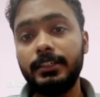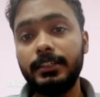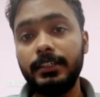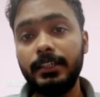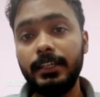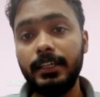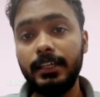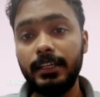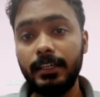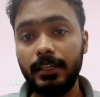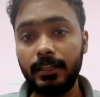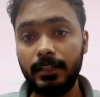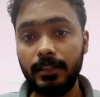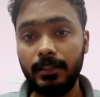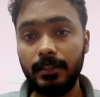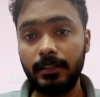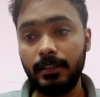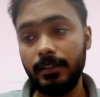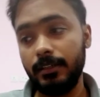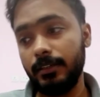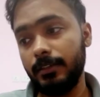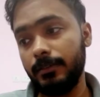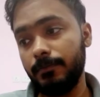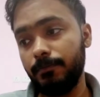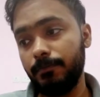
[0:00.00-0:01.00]

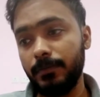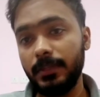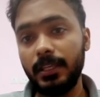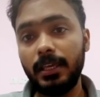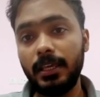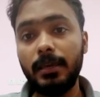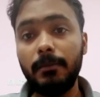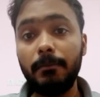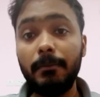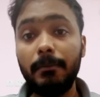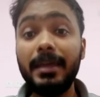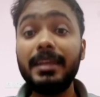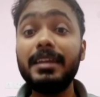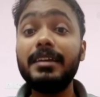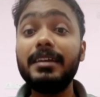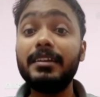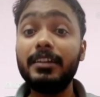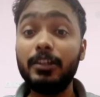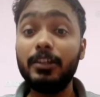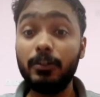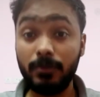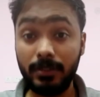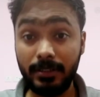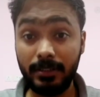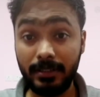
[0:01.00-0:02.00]
he made it
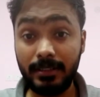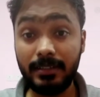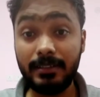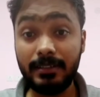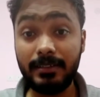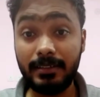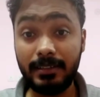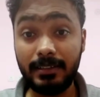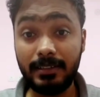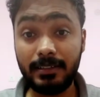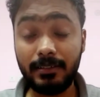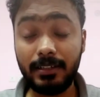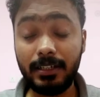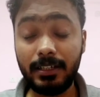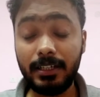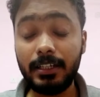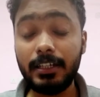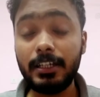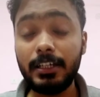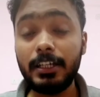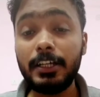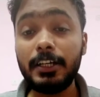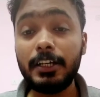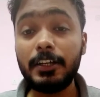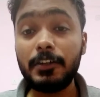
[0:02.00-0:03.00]
into a thesis,
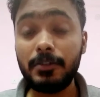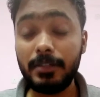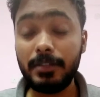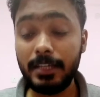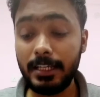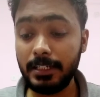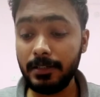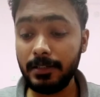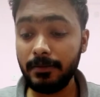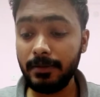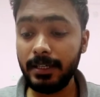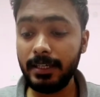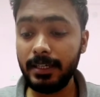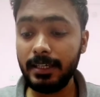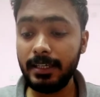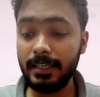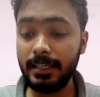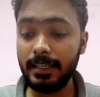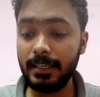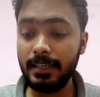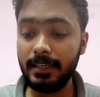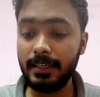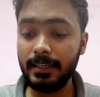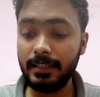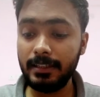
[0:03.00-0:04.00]
right? That's
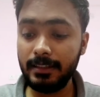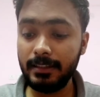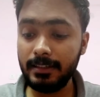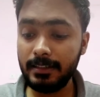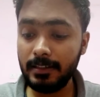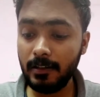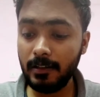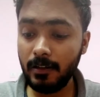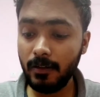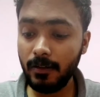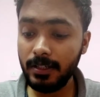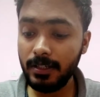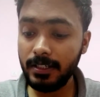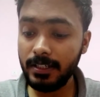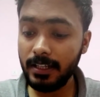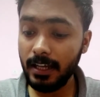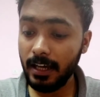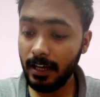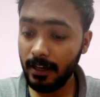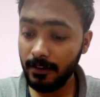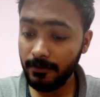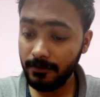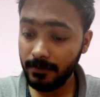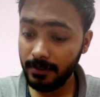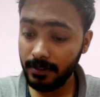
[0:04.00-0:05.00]
why this law is
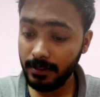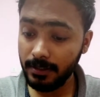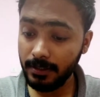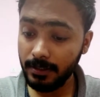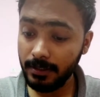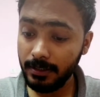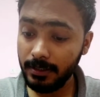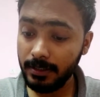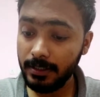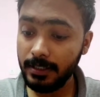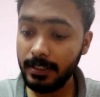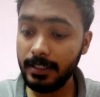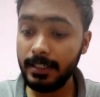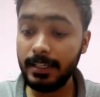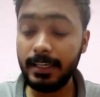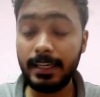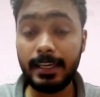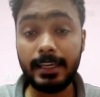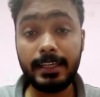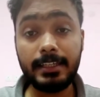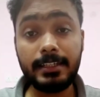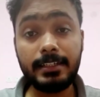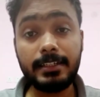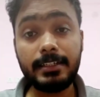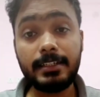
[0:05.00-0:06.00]
after
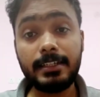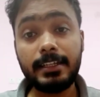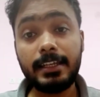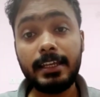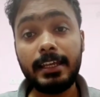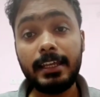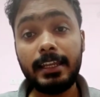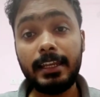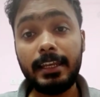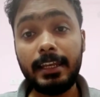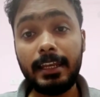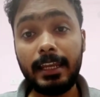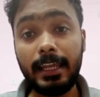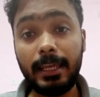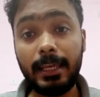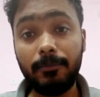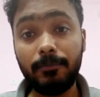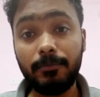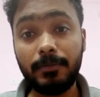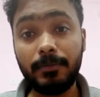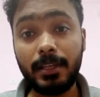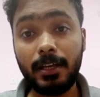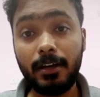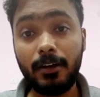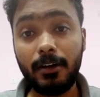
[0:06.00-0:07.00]
his
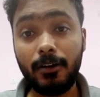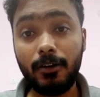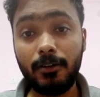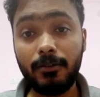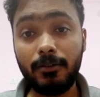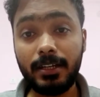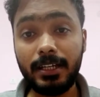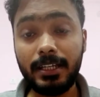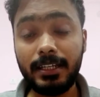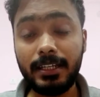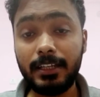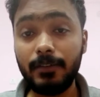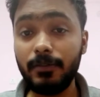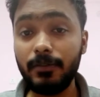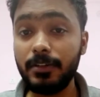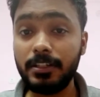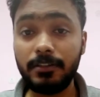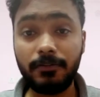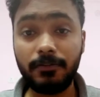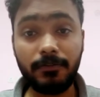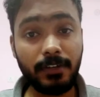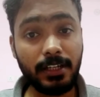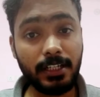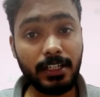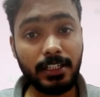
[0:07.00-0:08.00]
name. All right, he was
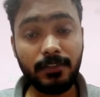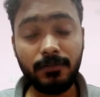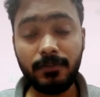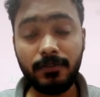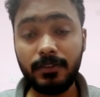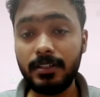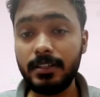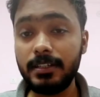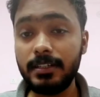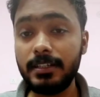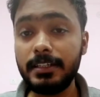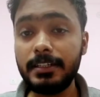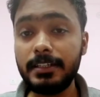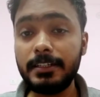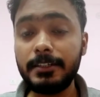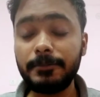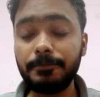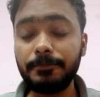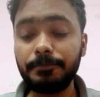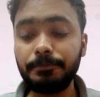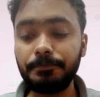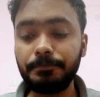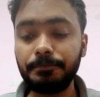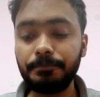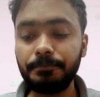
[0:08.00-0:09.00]
a French physicist.
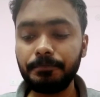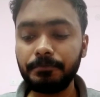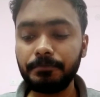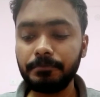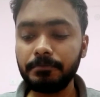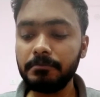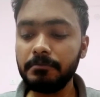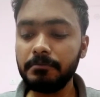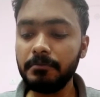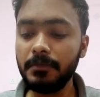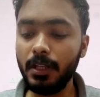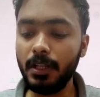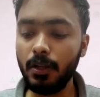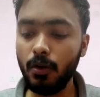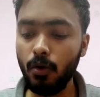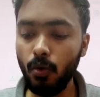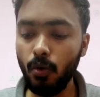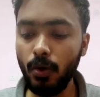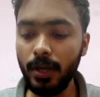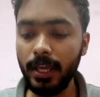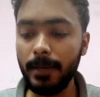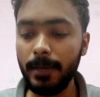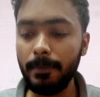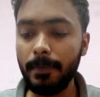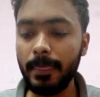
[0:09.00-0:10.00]

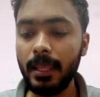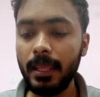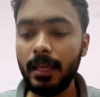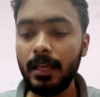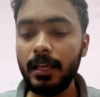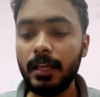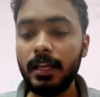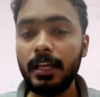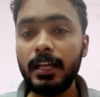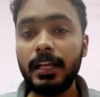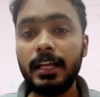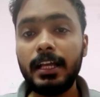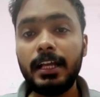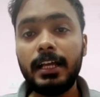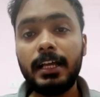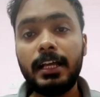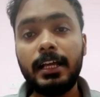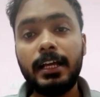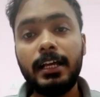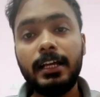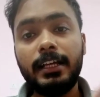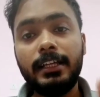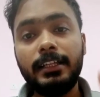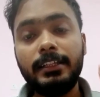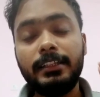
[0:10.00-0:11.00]
Okay,
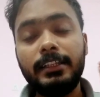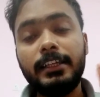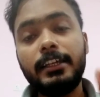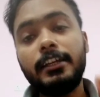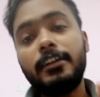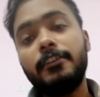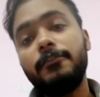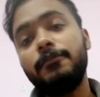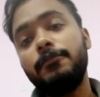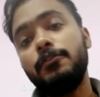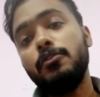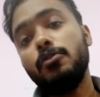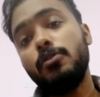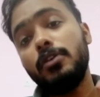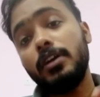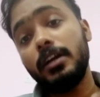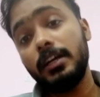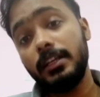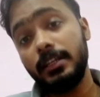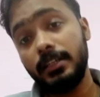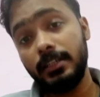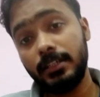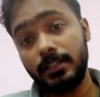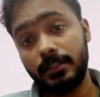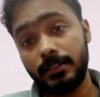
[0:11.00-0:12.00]
there are few
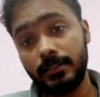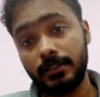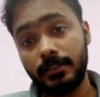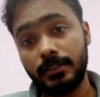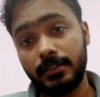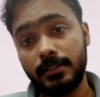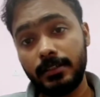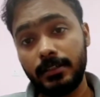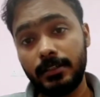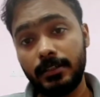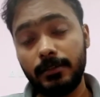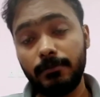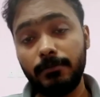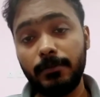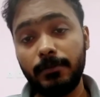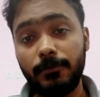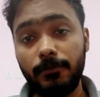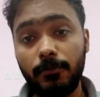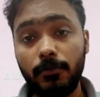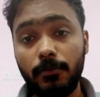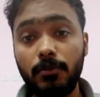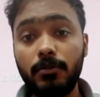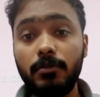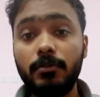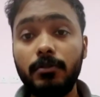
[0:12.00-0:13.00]
conditions
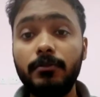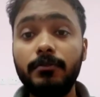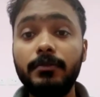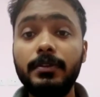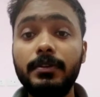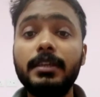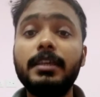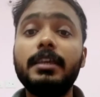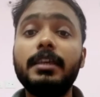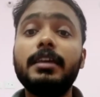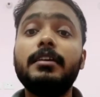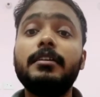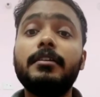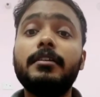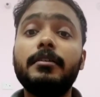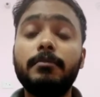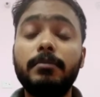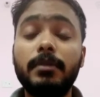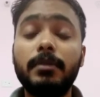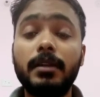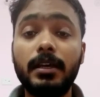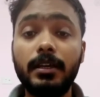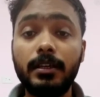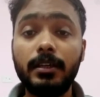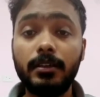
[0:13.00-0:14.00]
before we can
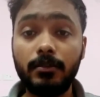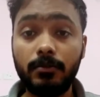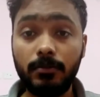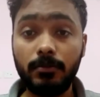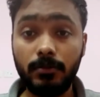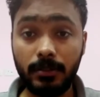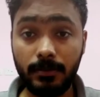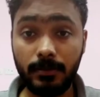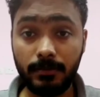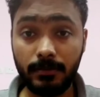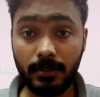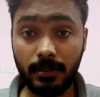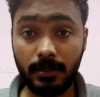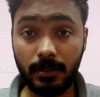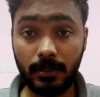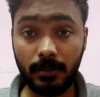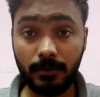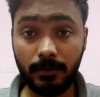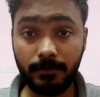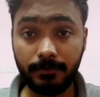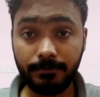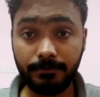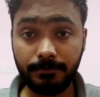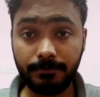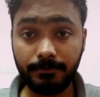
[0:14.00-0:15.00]
apply Coulomb's
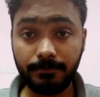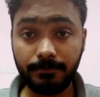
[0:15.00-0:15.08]
law.